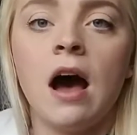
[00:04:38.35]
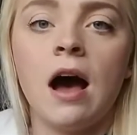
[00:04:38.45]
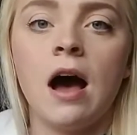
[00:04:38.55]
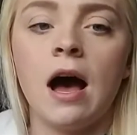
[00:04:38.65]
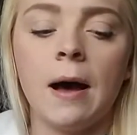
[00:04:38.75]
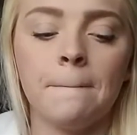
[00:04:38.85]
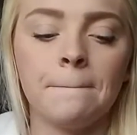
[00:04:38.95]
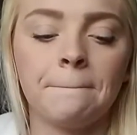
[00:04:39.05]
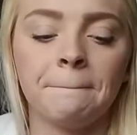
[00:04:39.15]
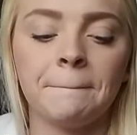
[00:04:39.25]

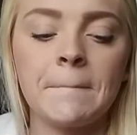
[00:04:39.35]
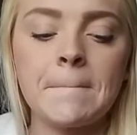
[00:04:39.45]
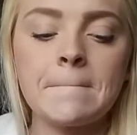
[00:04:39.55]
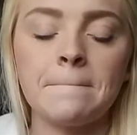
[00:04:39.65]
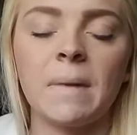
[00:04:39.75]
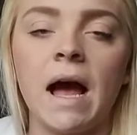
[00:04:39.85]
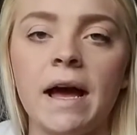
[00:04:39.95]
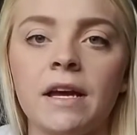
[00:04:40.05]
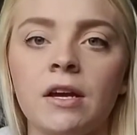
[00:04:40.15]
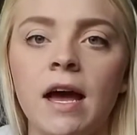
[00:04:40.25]

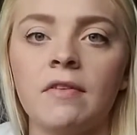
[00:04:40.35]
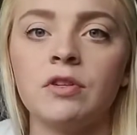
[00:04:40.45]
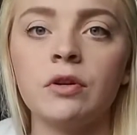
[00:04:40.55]
I have 2